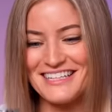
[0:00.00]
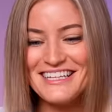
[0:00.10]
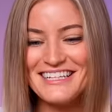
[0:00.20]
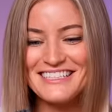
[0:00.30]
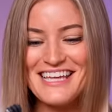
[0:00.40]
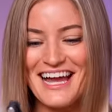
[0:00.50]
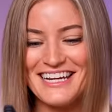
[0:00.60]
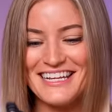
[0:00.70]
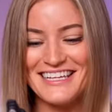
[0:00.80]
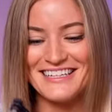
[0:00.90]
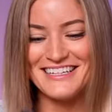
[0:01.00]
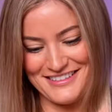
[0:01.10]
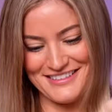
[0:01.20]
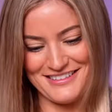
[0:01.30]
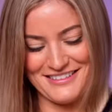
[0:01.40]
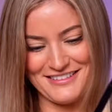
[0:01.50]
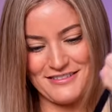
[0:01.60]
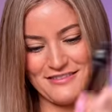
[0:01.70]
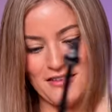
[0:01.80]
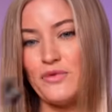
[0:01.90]
Little tiny.
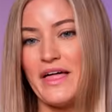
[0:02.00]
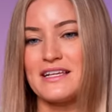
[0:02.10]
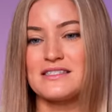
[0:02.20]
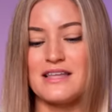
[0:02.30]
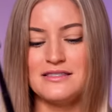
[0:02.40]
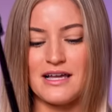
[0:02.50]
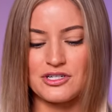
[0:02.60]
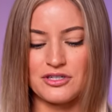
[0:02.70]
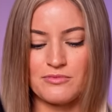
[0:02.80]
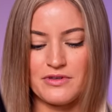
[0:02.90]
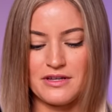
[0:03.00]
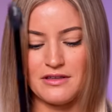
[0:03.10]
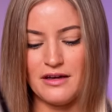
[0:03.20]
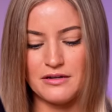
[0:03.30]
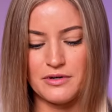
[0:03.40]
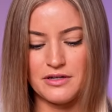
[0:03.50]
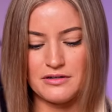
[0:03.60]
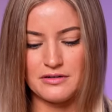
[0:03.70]
Oh, that extends actually more than I thought it would.